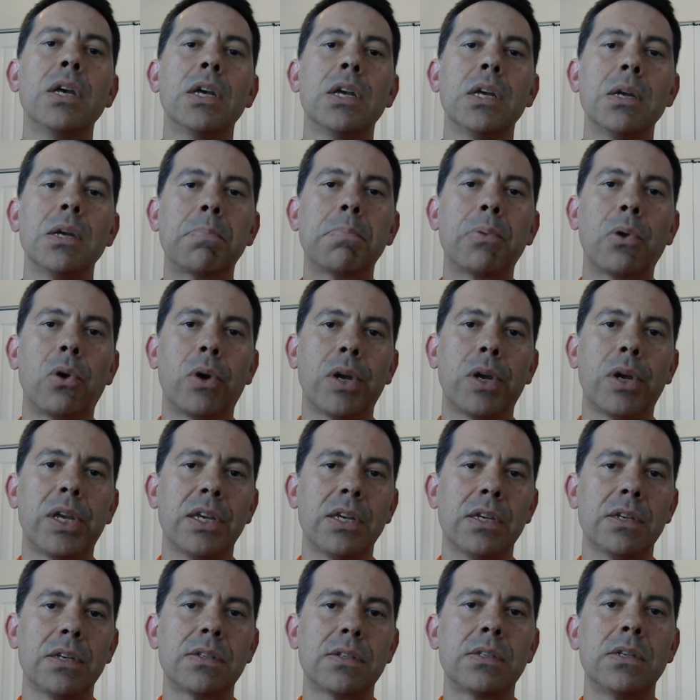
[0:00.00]

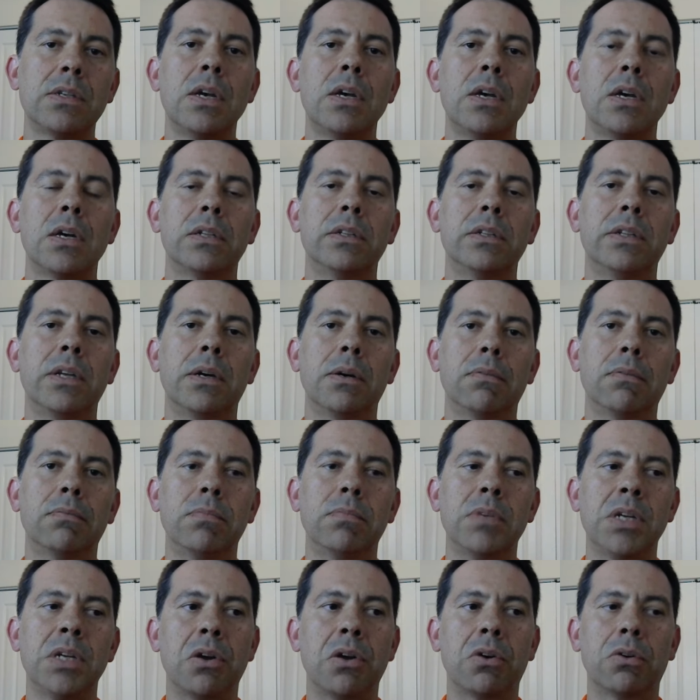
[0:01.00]
employees, the,
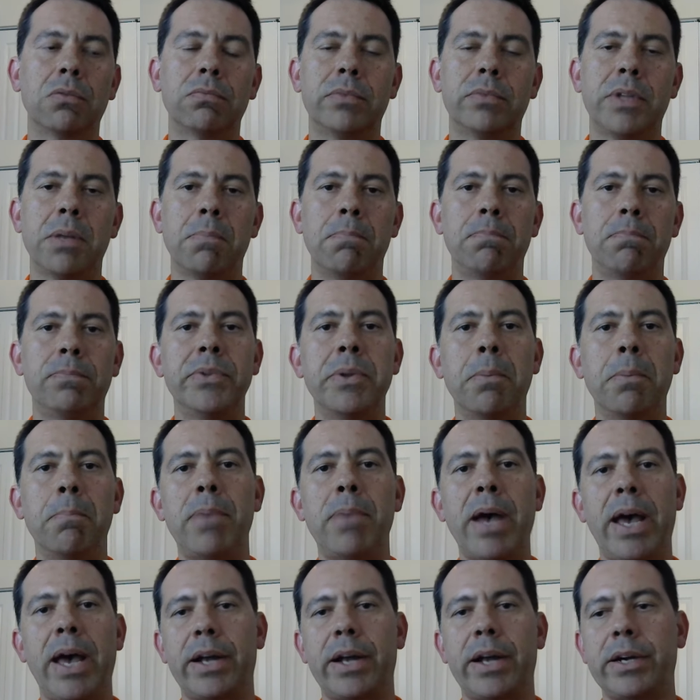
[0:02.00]
you know, the, the
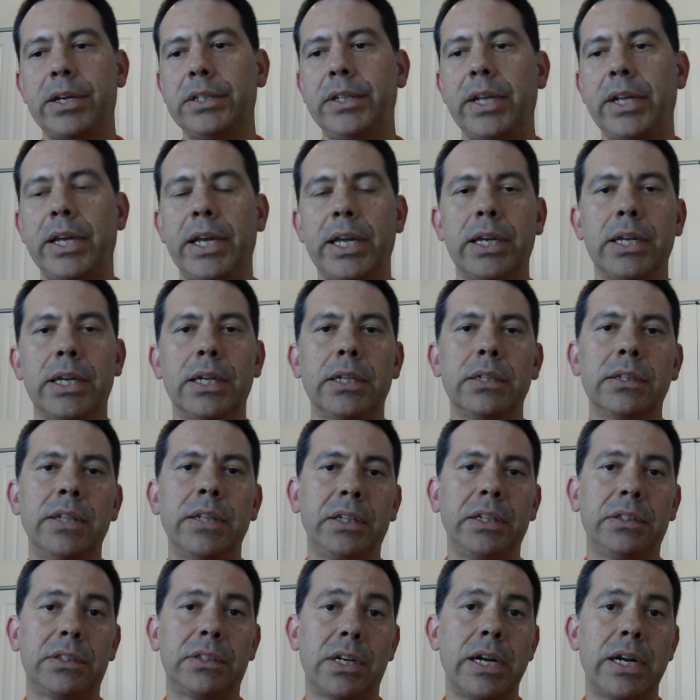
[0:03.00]
better they,
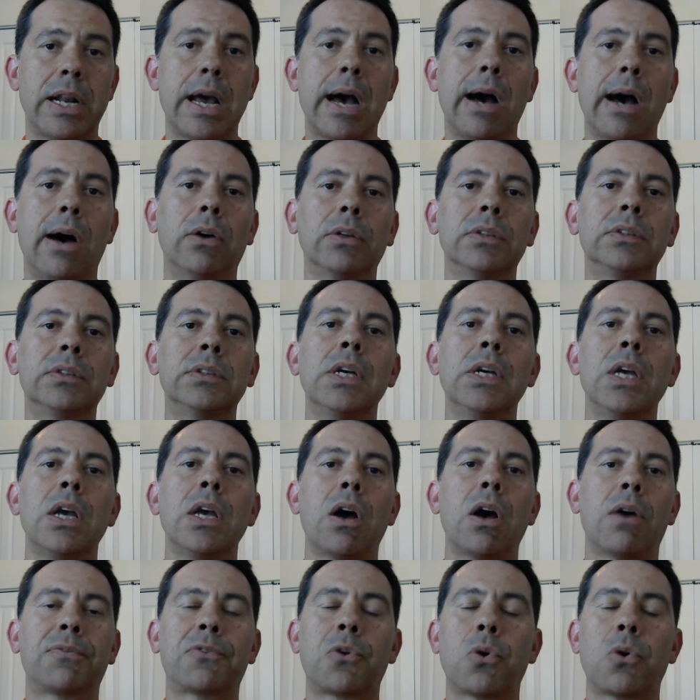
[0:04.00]
they turn out.
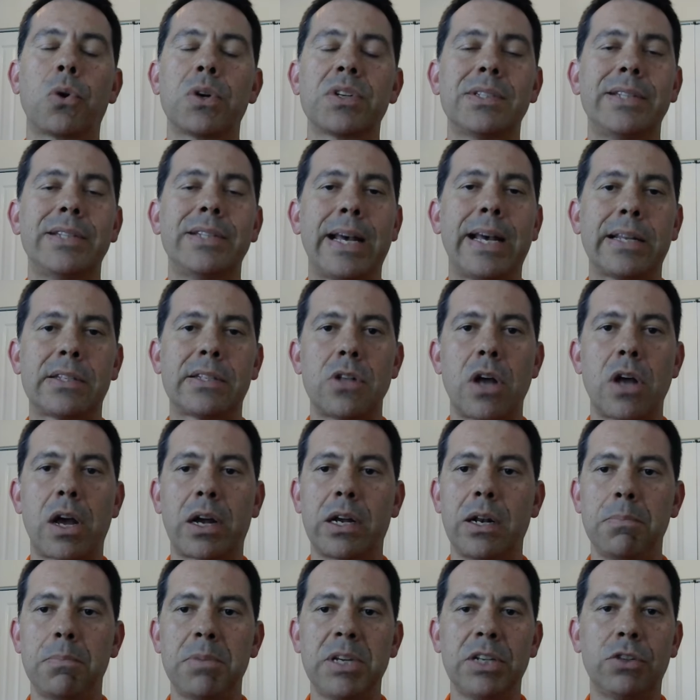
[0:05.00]
Of course, that's not
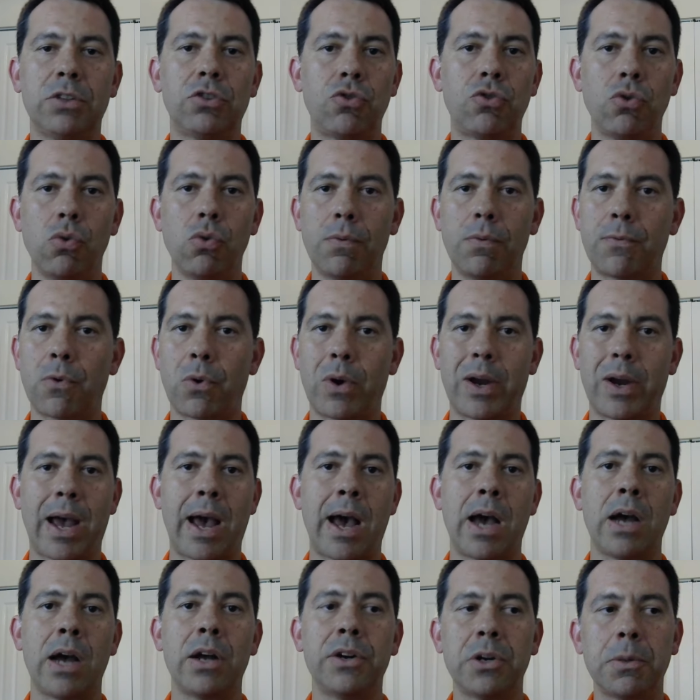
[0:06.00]
going to be true for
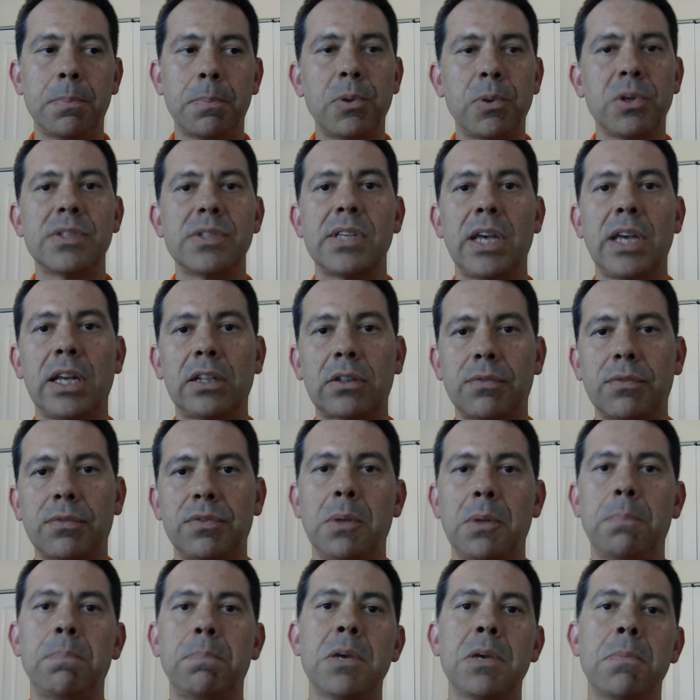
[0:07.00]
100% of
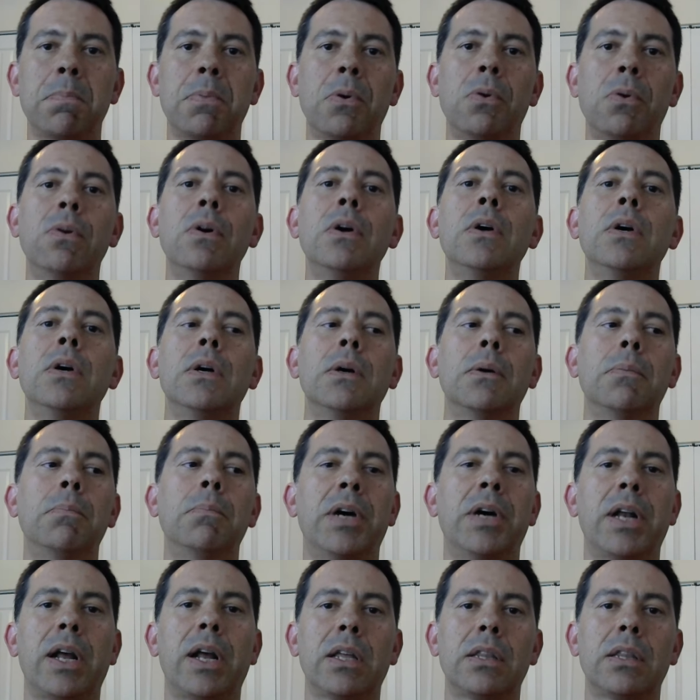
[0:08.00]
the people,
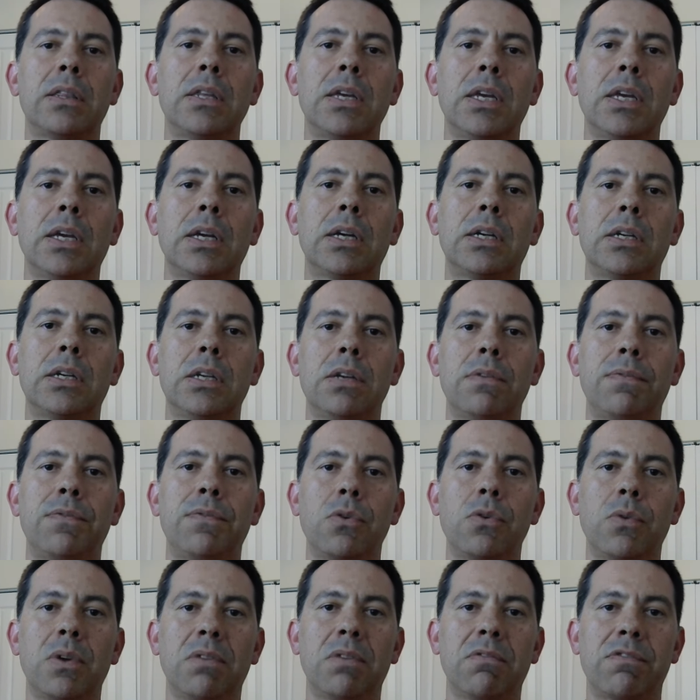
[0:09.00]
but I think if
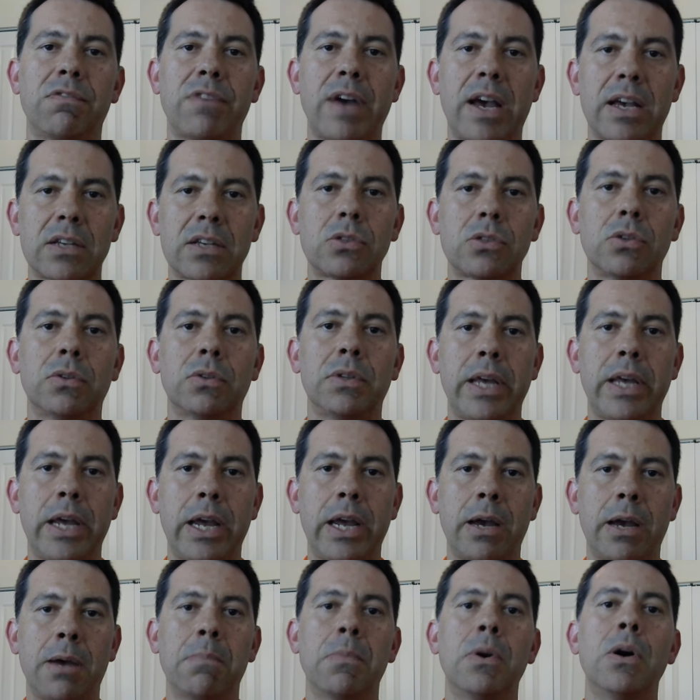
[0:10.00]
you invest on
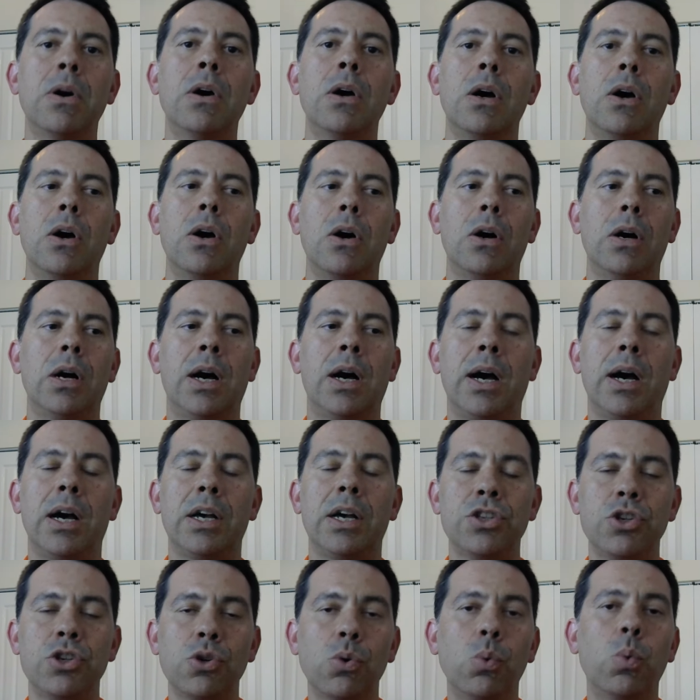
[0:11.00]
them, uh,
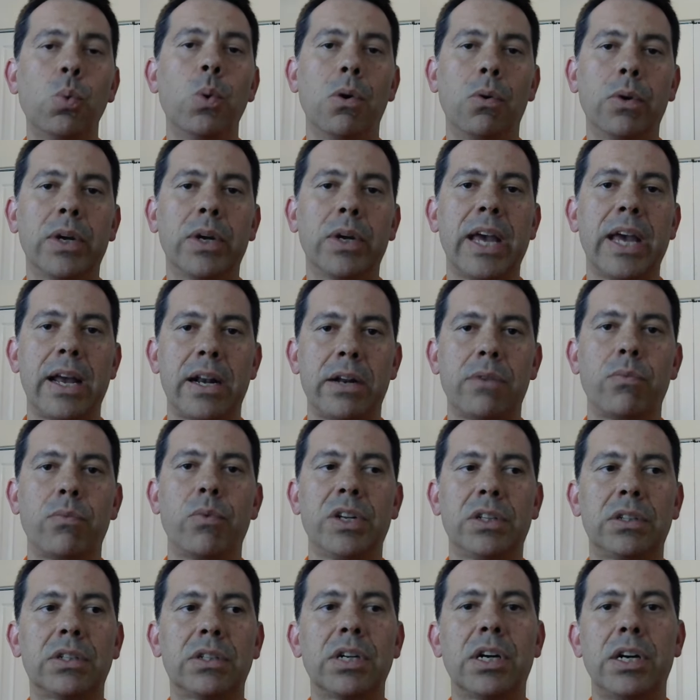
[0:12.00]
you will get a
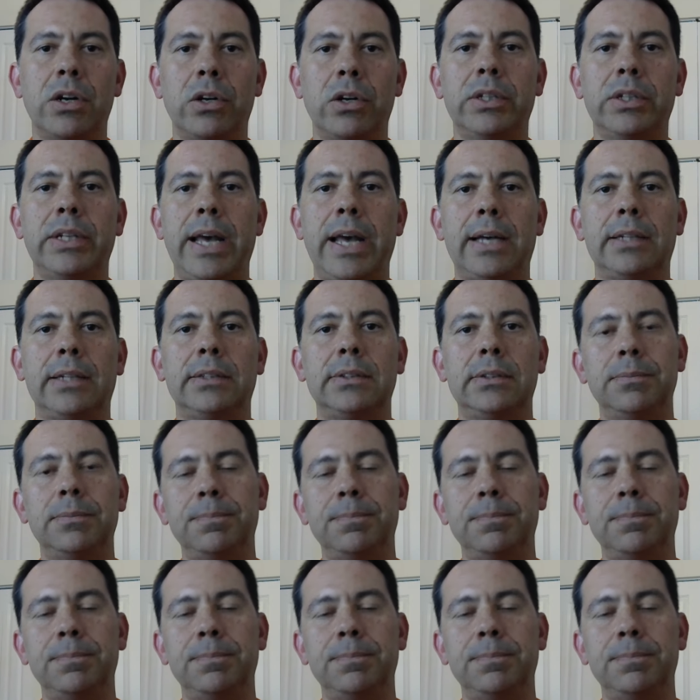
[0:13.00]
return on that.